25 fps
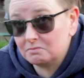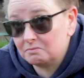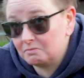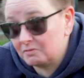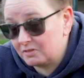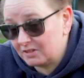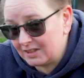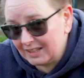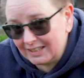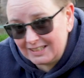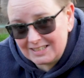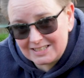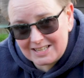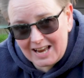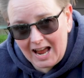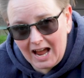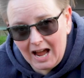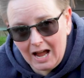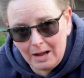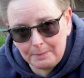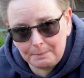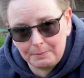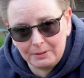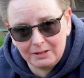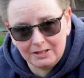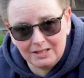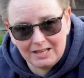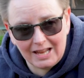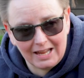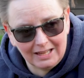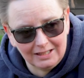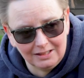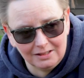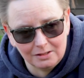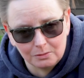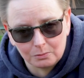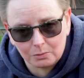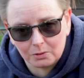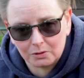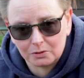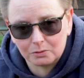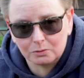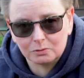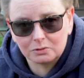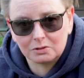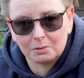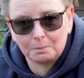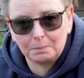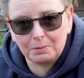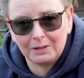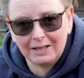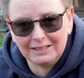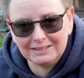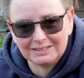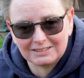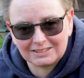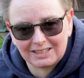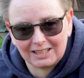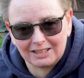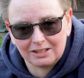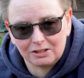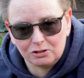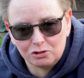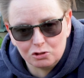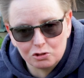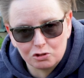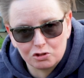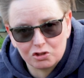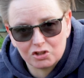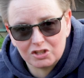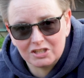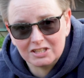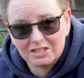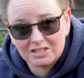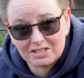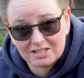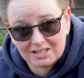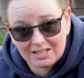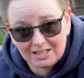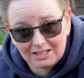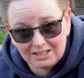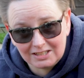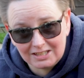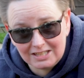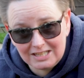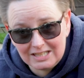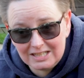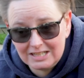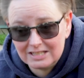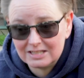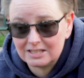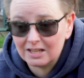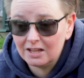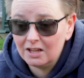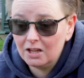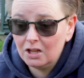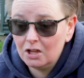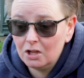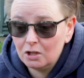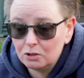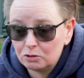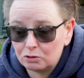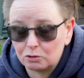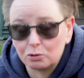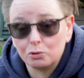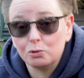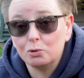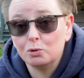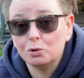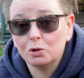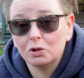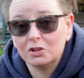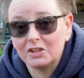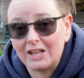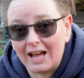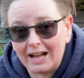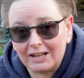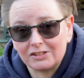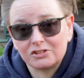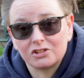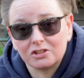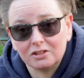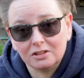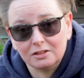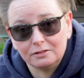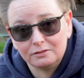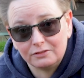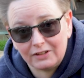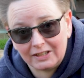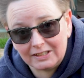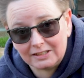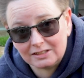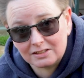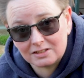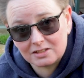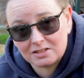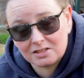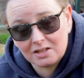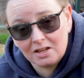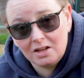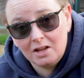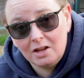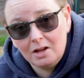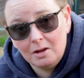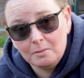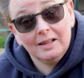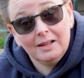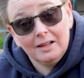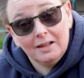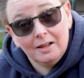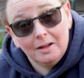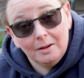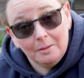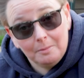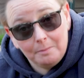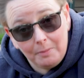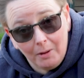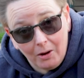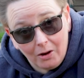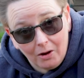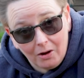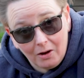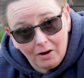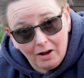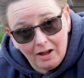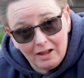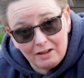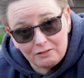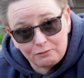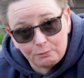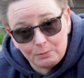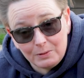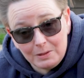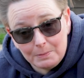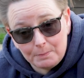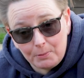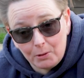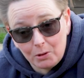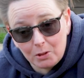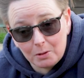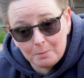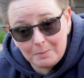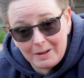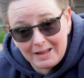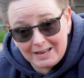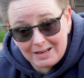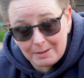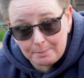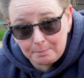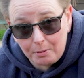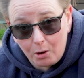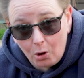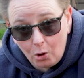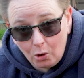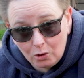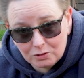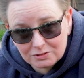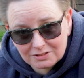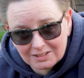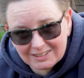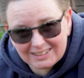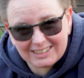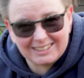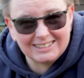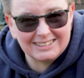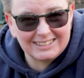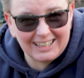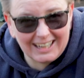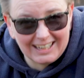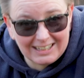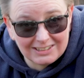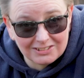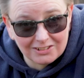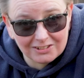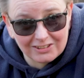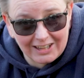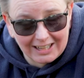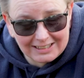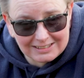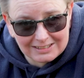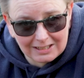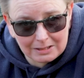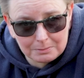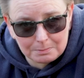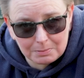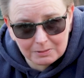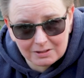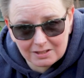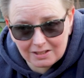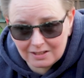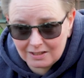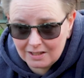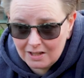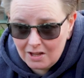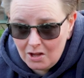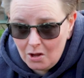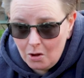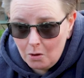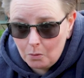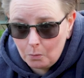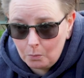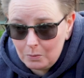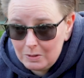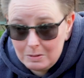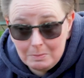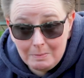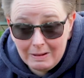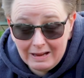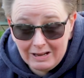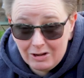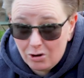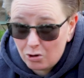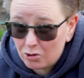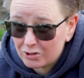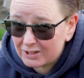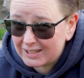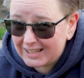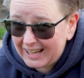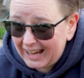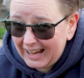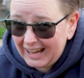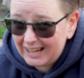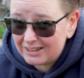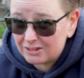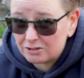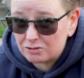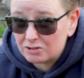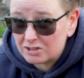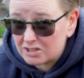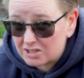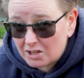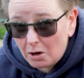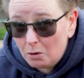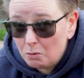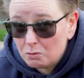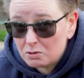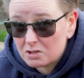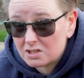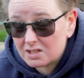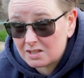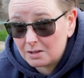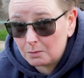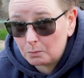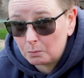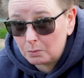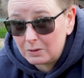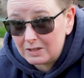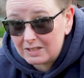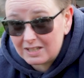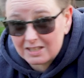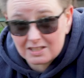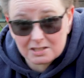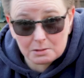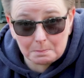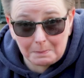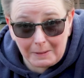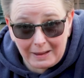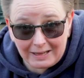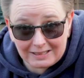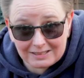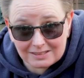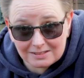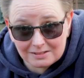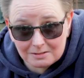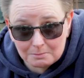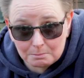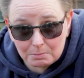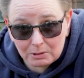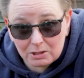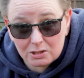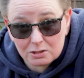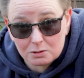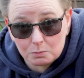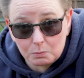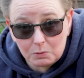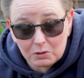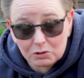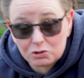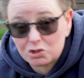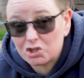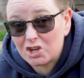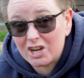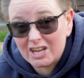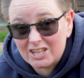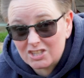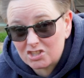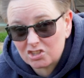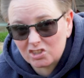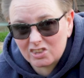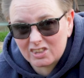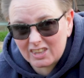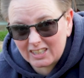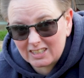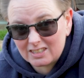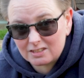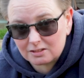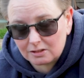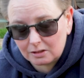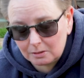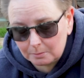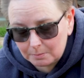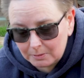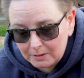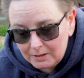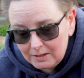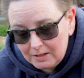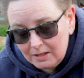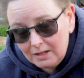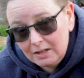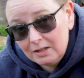Things happen in the world. The plants get the nutrients they need through natural events. But if we put them in a pot, a container, that type of thing, we may not get the results that we're expecting because we're changing things up.